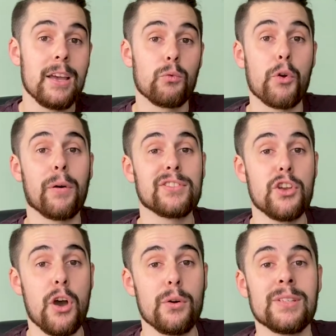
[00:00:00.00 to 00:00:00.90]
Rudolph's
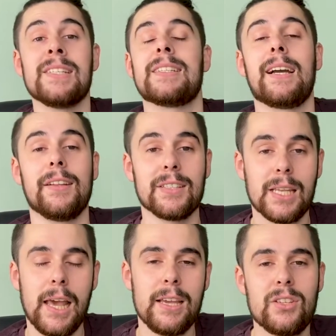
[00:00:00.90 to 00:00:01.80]
nose needs to guide the
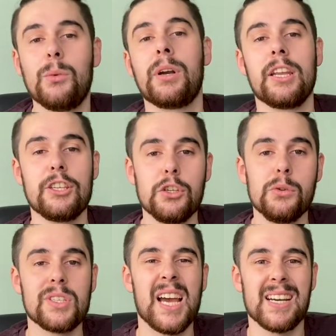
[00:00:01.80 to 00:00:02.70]
sleigh, so we're going to
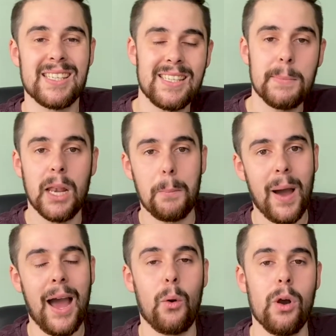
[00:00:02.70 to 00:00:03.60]
use a similar
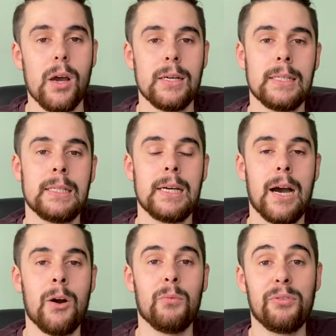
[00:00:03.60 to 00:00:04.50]
power
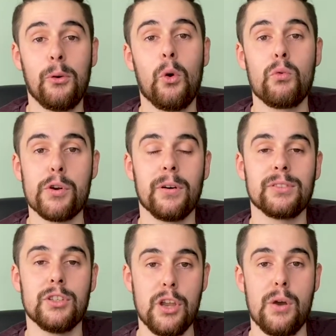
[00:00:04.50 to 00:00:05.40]
for
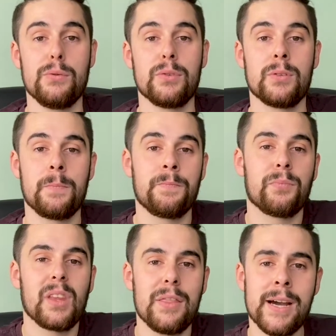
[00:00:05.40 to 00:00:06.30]
Rudolph's nose.
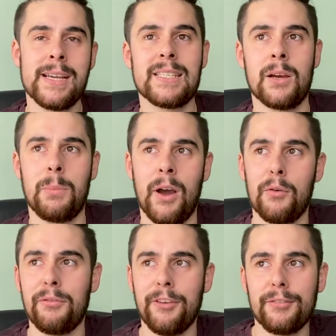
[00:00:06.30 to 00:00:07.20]
That is
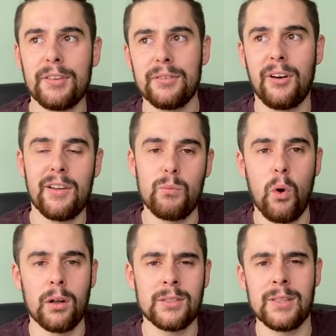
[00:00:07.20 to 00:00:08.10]
about 55
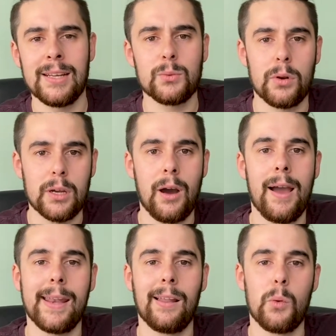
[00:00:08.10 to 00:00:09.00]
watts. That's what a car
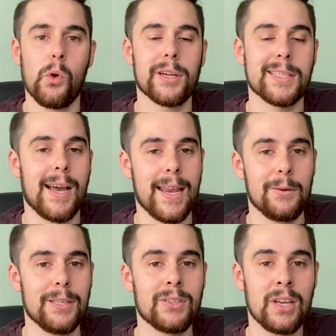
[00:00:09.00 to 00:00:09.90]
headlight works at
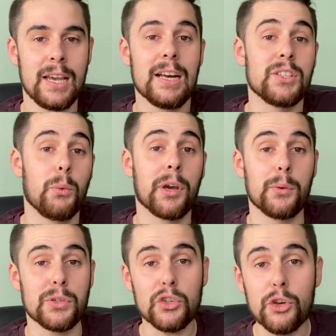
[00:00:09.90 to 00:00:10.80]
anyways. So we're going to
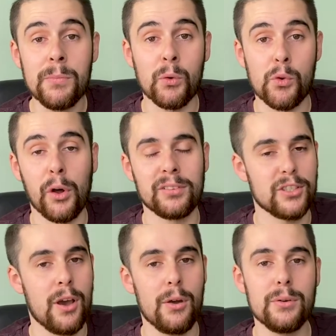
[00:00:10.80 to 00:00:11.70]
assume that Rudolph's
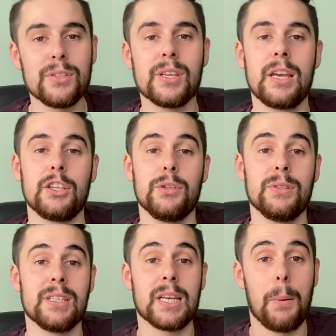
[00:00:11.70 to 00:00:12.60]
nose
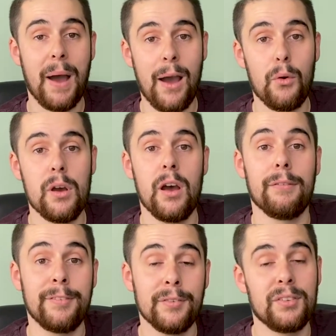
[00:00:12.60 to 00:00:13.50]
uses a power of
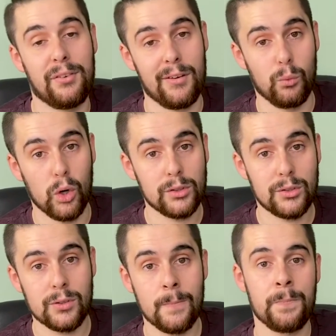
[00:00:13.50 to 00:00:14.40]
55 watts